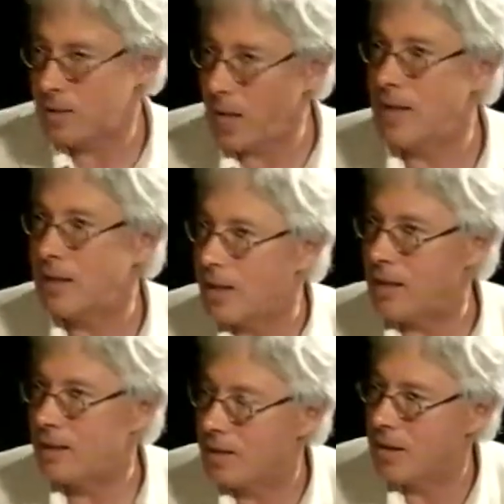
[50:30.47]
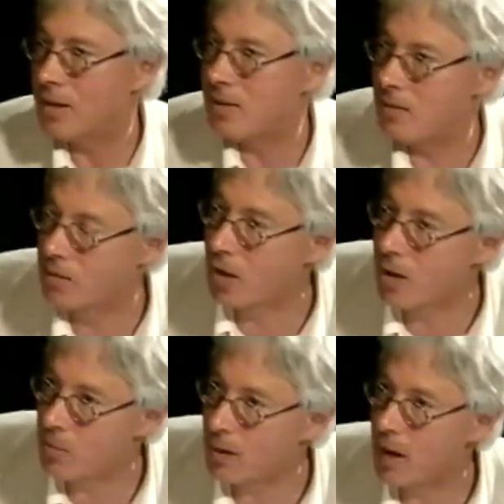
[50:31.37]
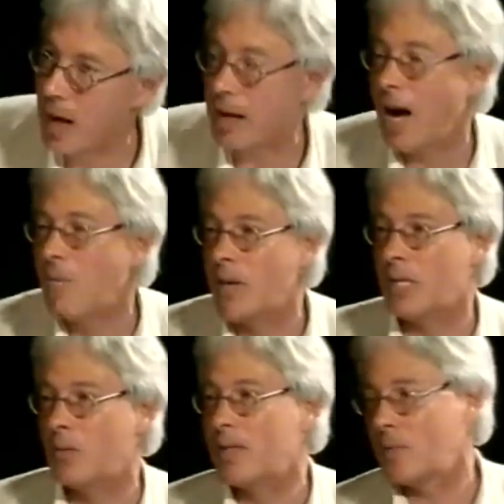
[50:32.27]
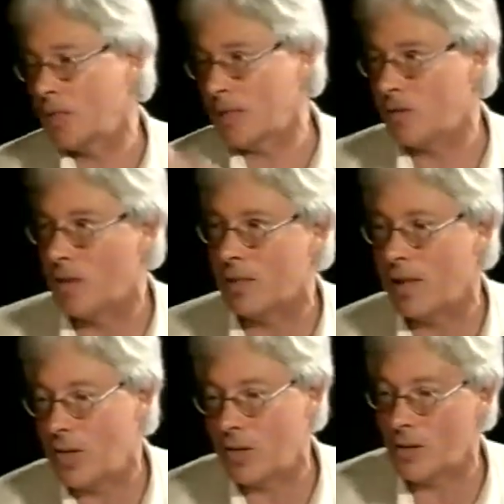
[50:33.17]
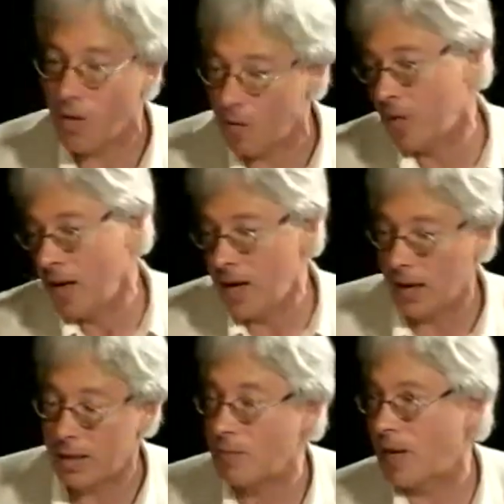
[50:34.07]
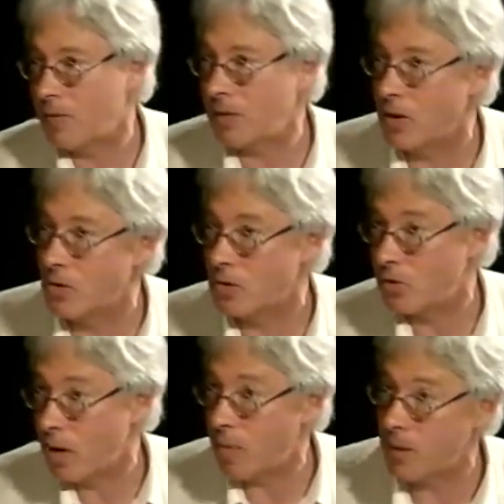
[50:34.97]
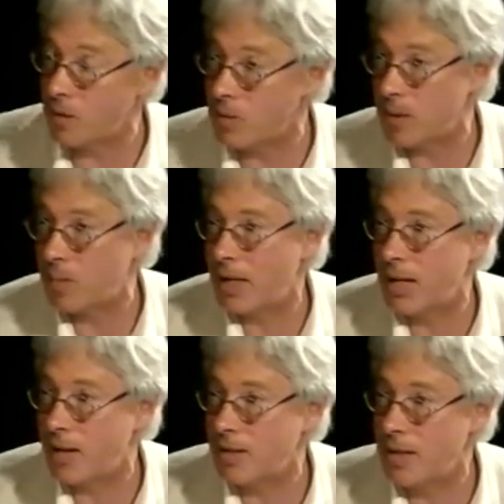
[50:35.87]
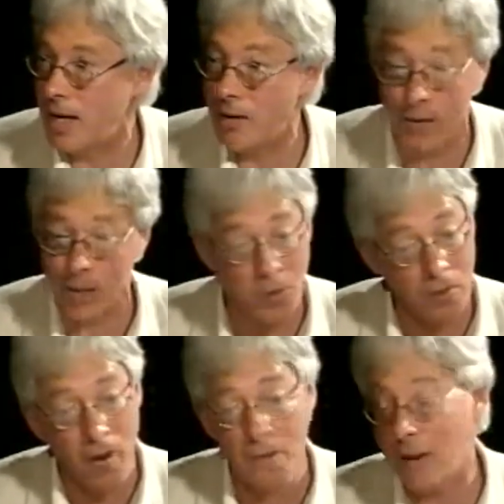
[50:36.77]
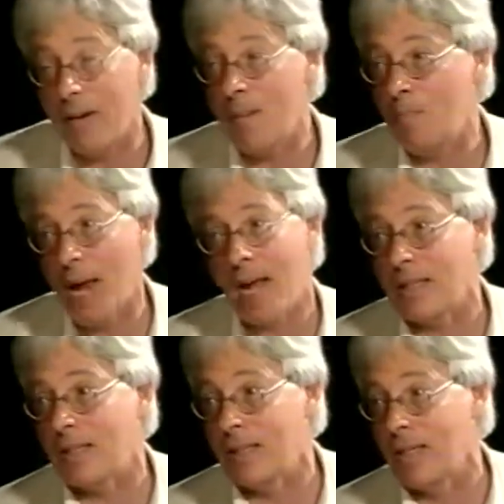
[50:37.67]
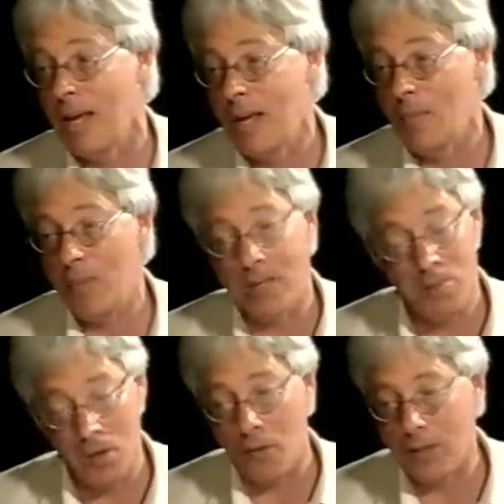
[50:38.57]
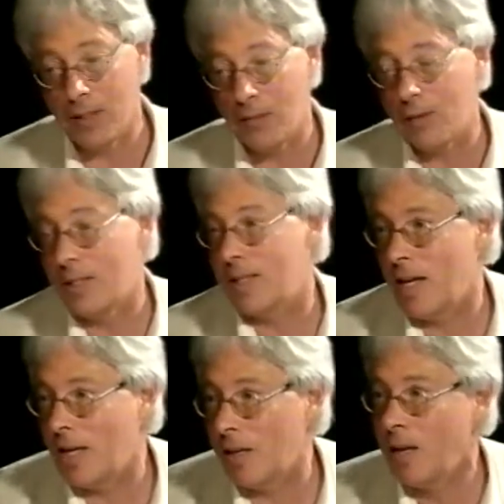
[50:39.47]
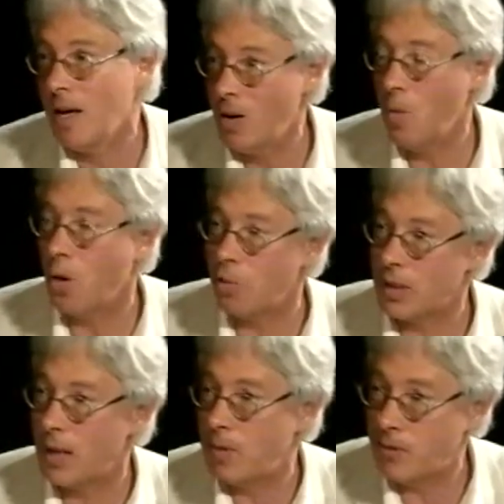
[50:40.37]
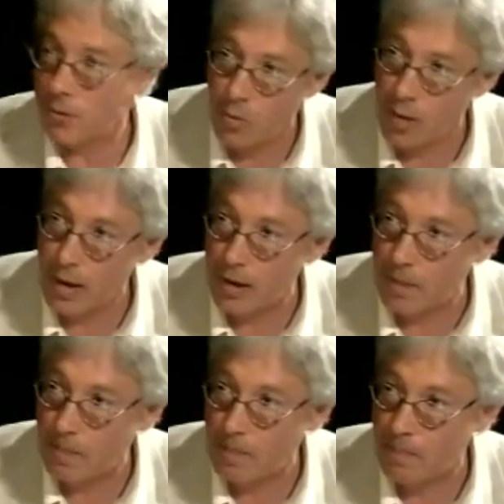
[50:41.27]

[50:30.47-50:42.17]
psychic kind of drama, and how much was a translation of some kind of social drama that was being played out in the area. The two were very impacted, but it was often difficult to tell what was coming from where.